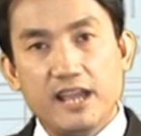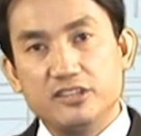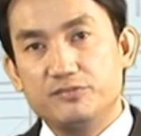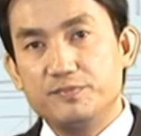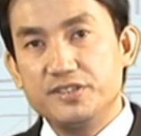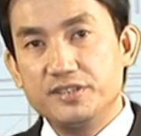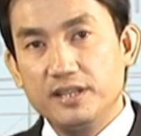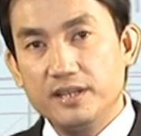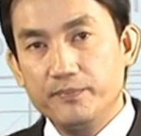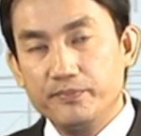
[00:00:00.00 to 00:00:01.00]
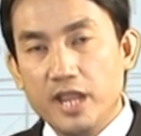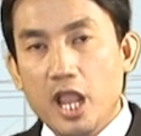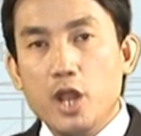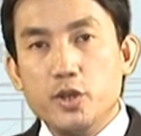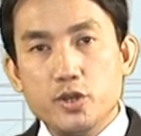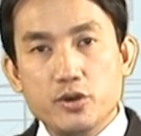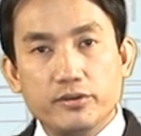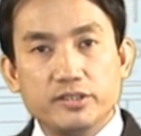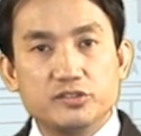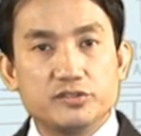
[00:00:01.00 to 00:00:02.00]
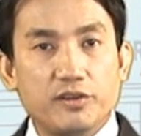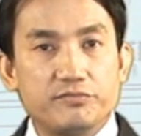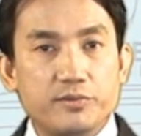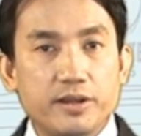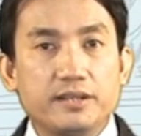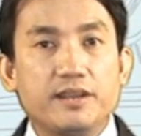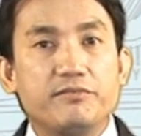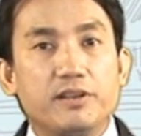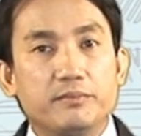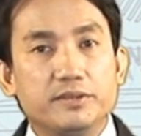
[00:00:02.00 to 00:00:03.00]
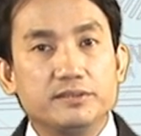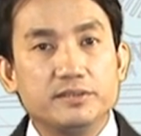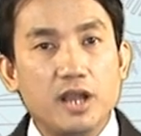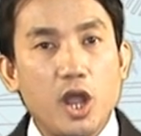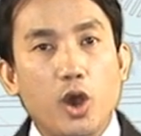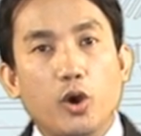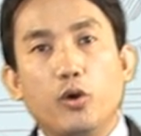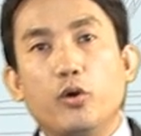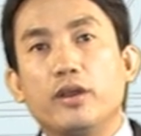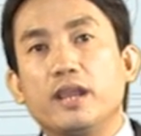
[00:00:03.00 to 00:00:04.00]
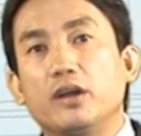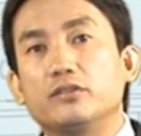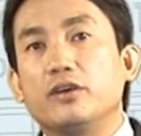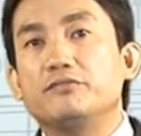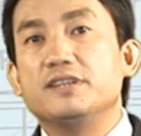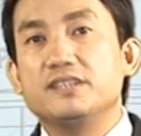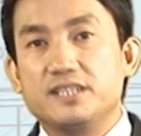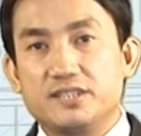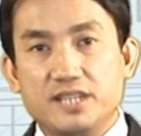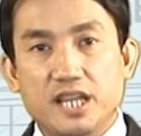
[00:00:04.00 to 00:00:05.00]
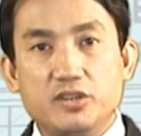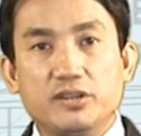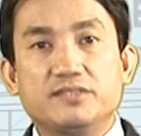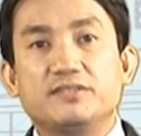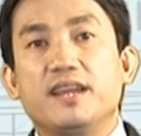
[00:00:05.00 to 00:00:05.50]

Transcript: especially during software development, going out of schedule is